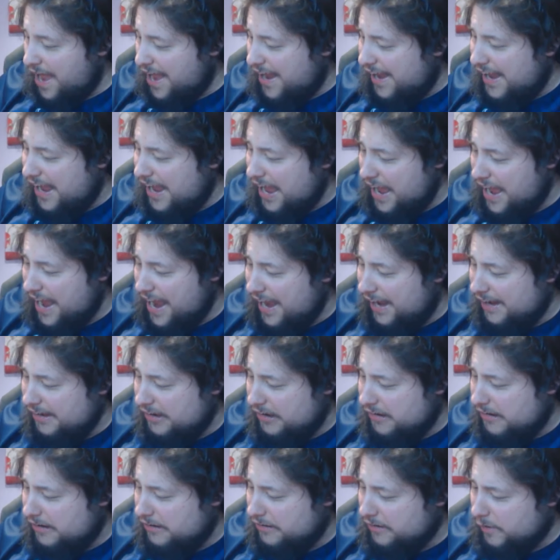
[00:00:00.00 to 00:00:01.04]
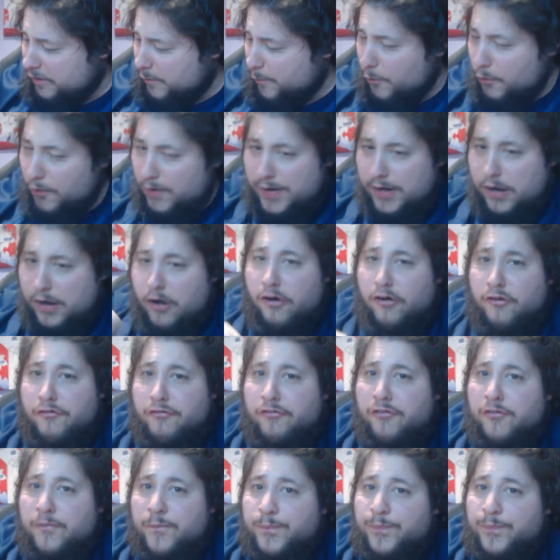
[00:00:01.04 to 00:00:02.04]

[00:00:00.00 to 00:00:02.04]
Yeah, it's just the point of,